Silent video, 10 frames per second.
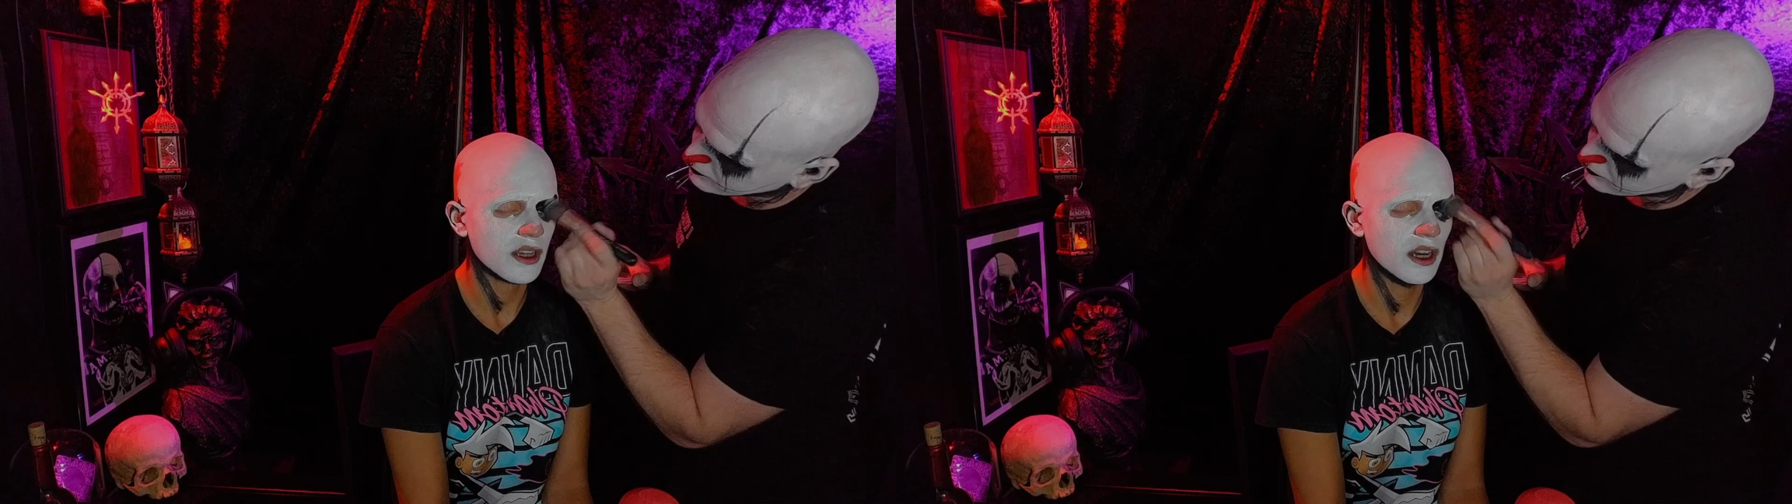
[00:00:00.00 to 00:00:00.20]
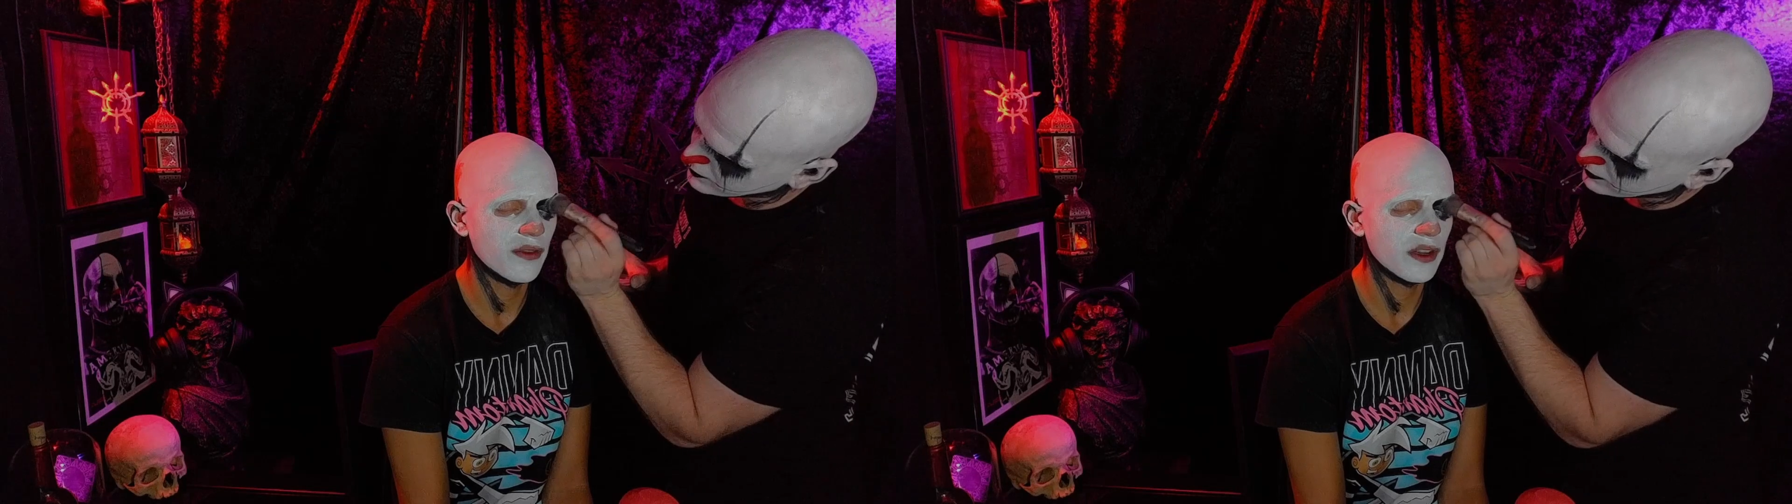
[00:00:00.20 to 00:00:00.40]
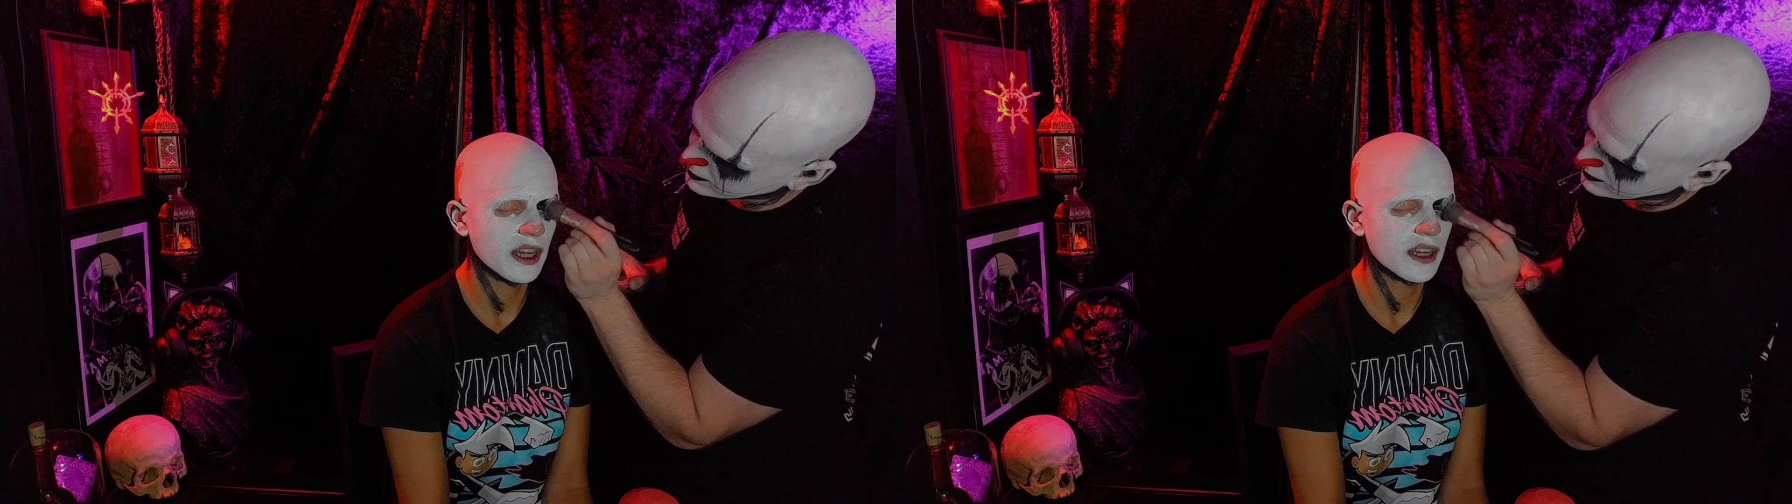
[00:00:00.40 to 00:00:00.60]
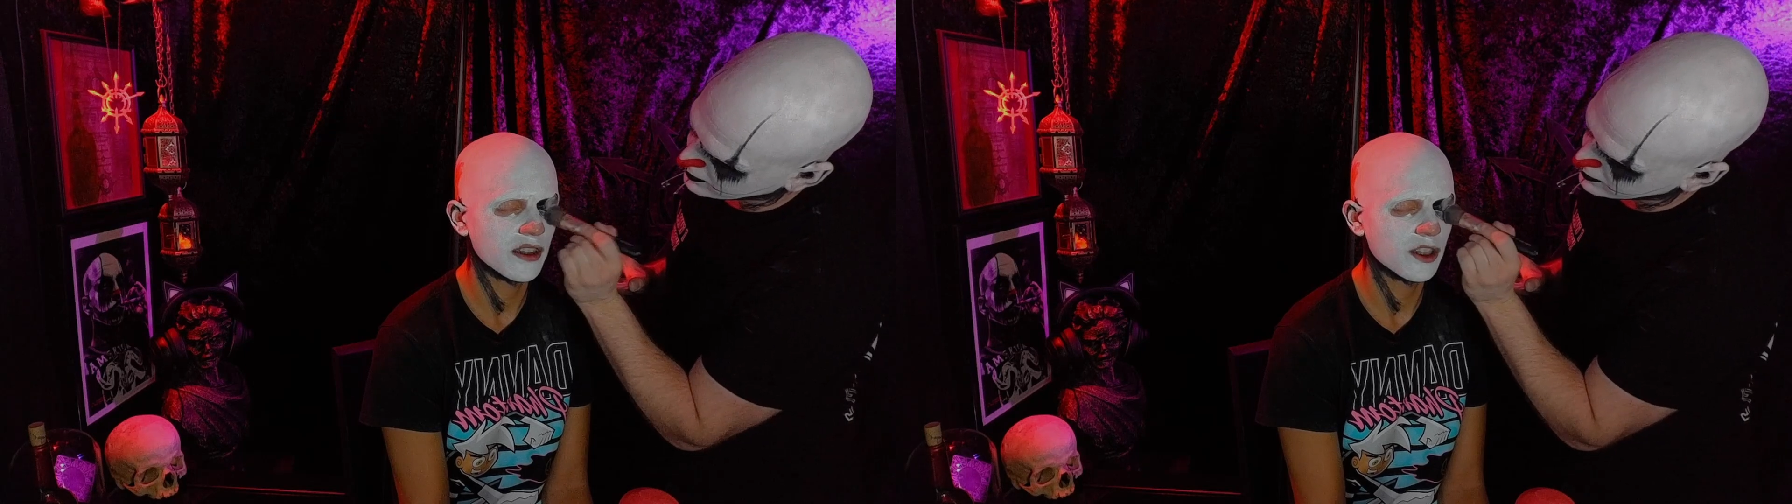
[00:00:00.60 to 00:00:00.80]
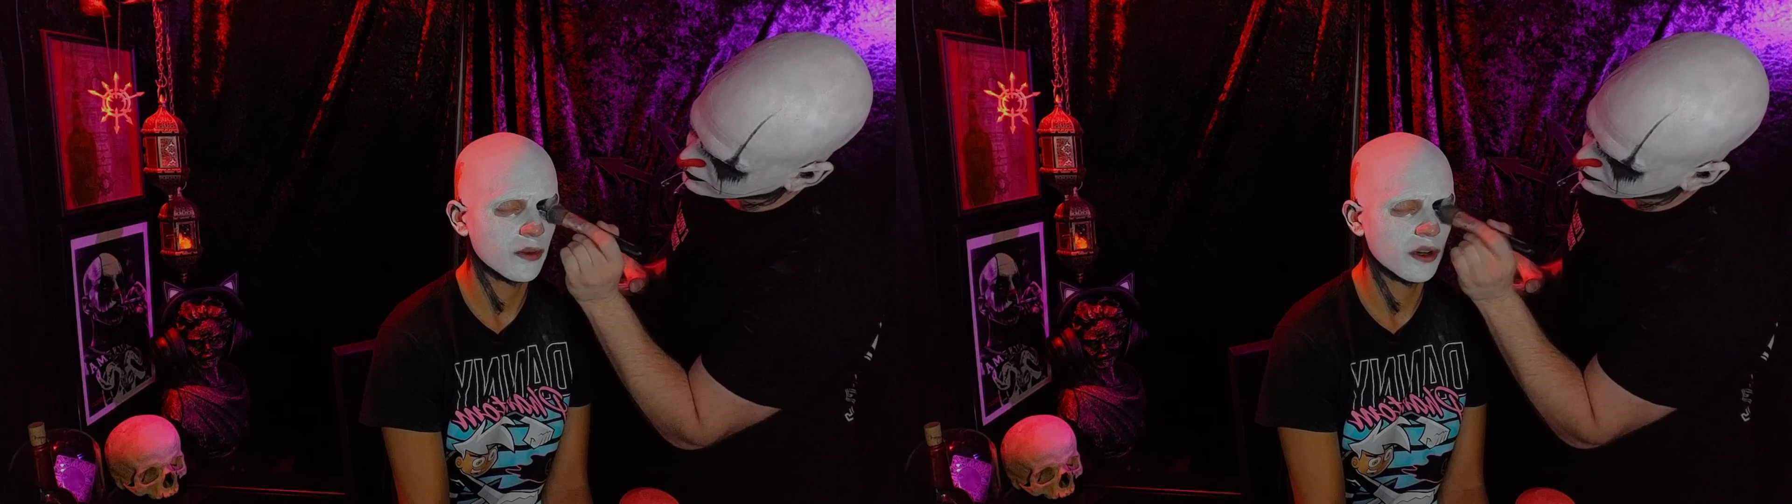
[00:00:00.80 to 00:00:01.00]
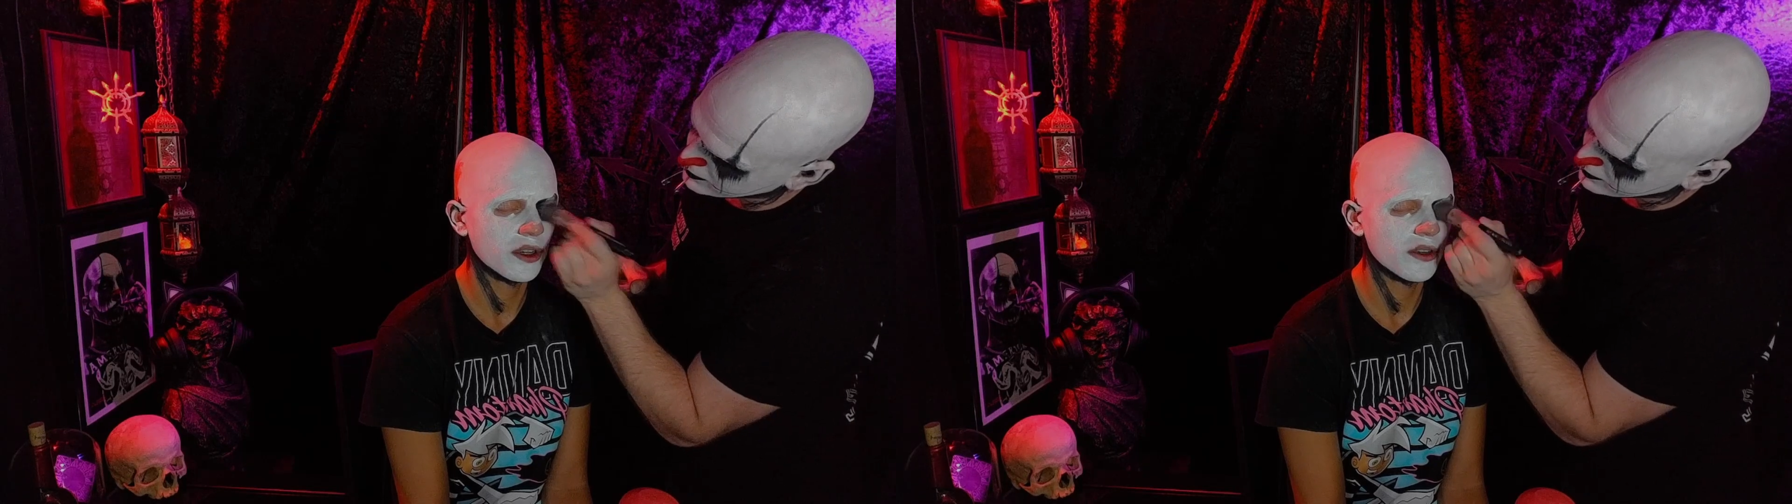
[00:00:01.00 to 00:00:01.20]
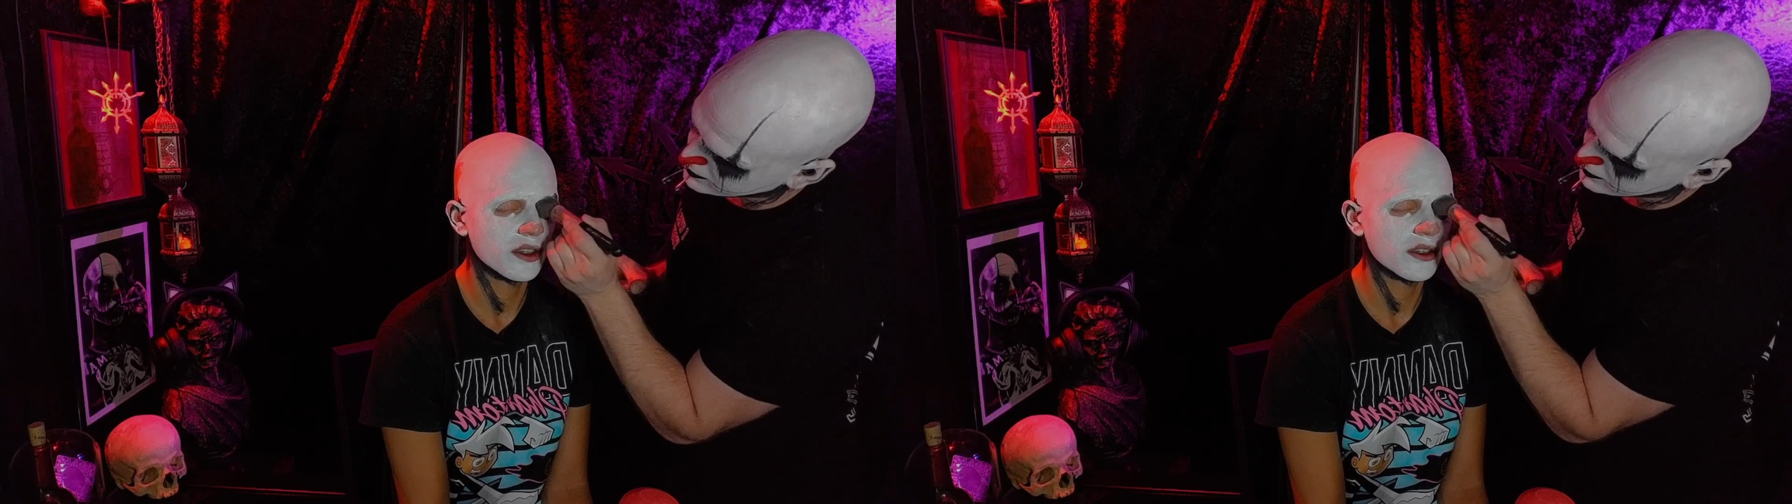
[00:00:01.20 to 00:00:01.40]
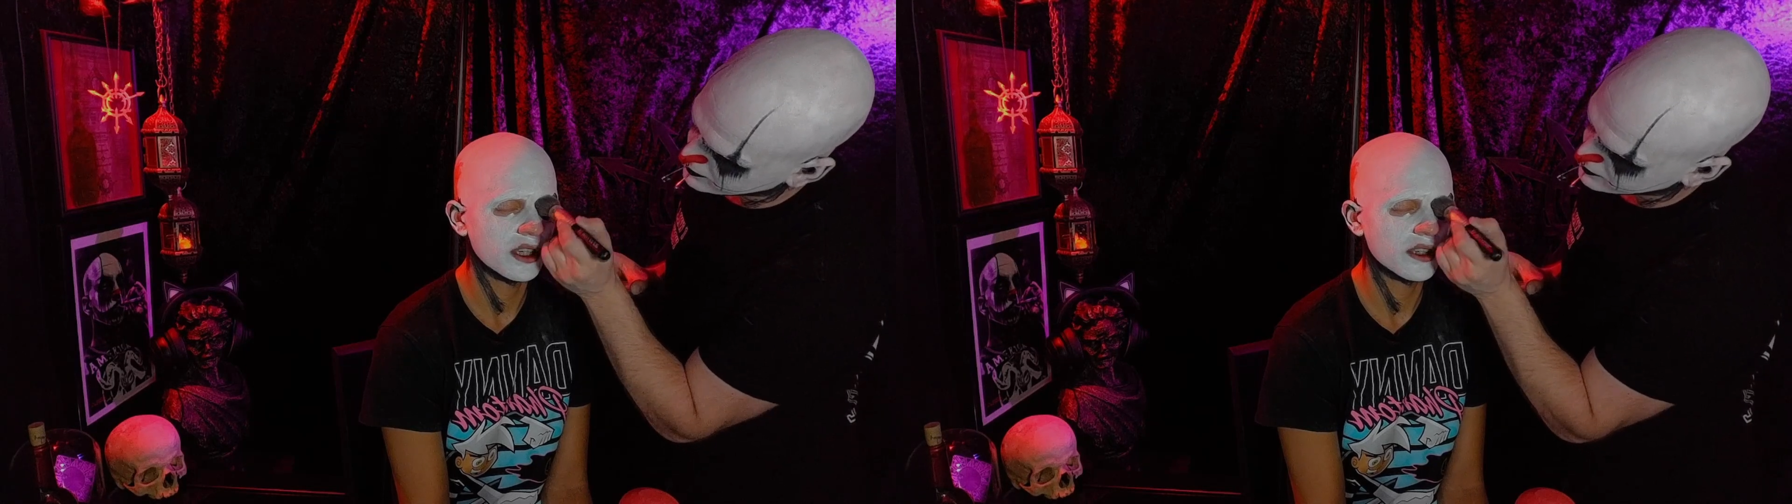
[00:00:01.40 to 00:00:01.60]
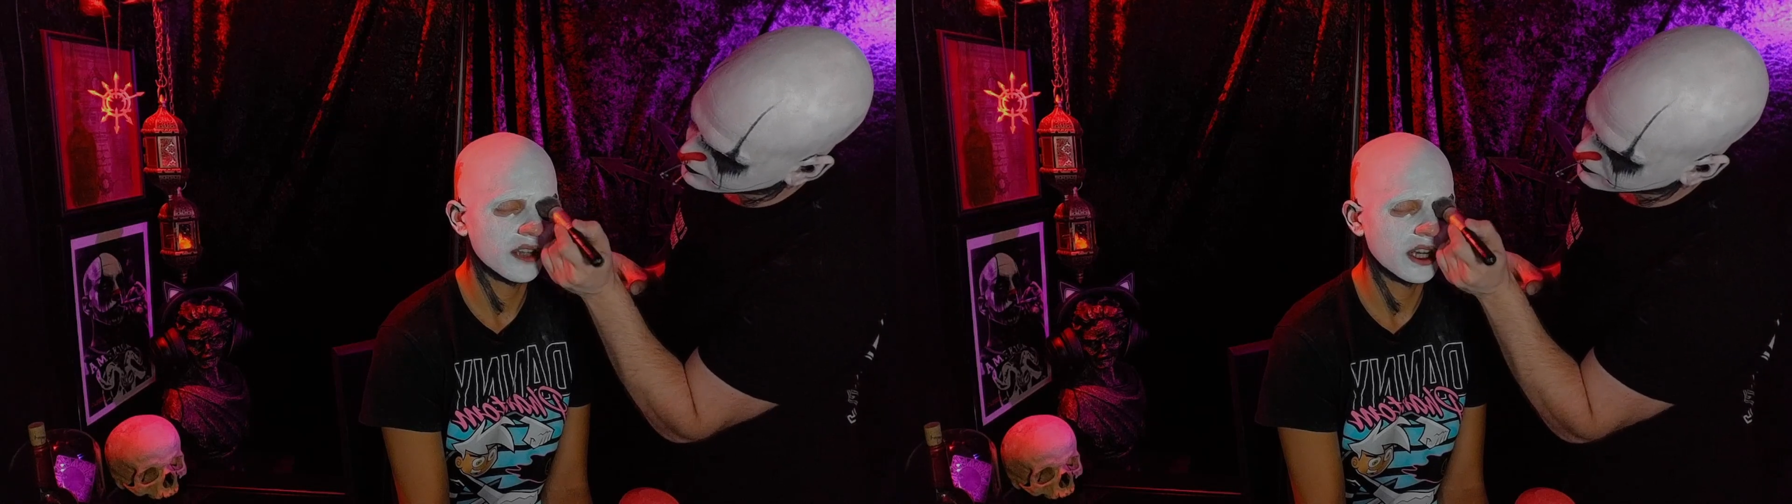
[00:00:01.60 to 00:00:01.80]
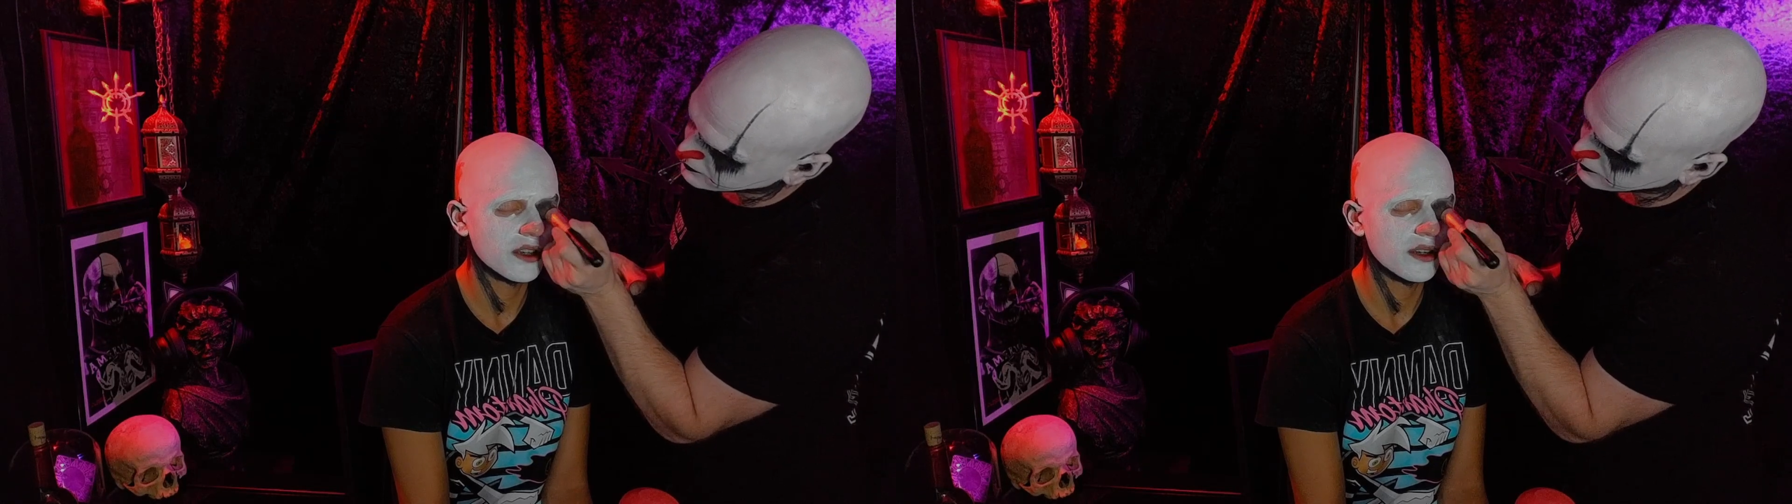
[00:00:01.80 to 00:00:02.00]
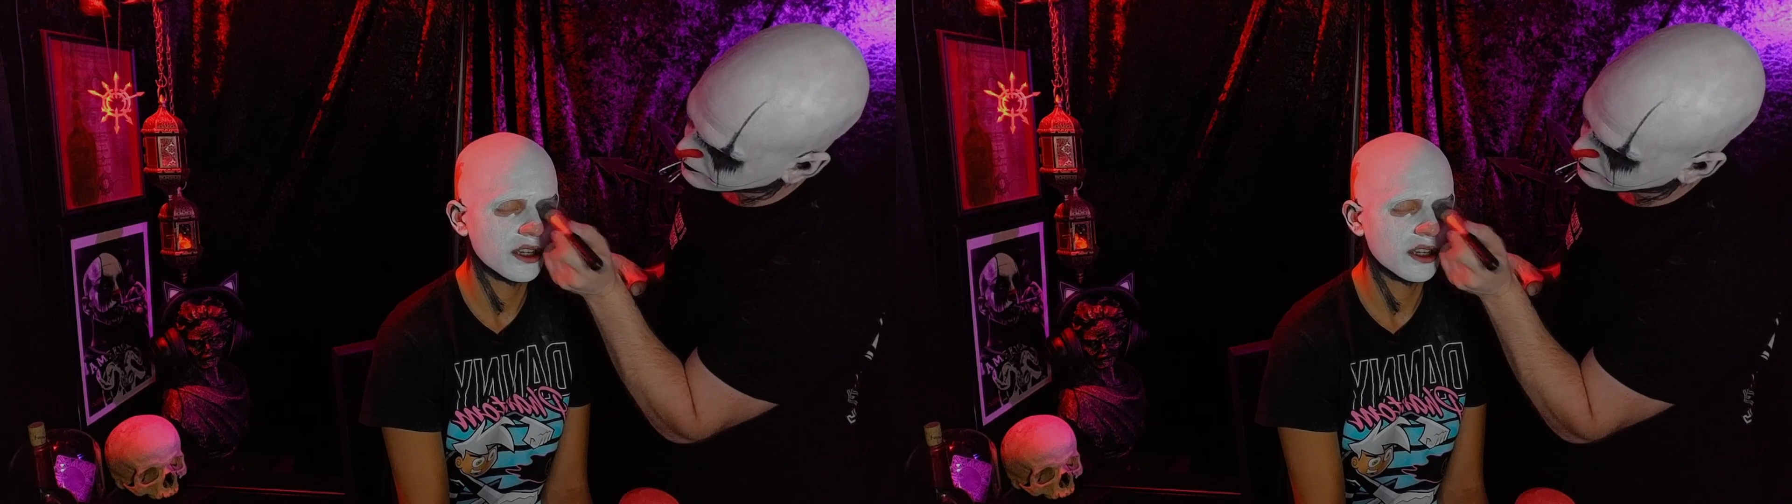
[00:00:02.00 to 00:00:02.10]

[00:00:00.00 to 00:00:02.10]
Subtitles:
I feel like at this point you just need to you need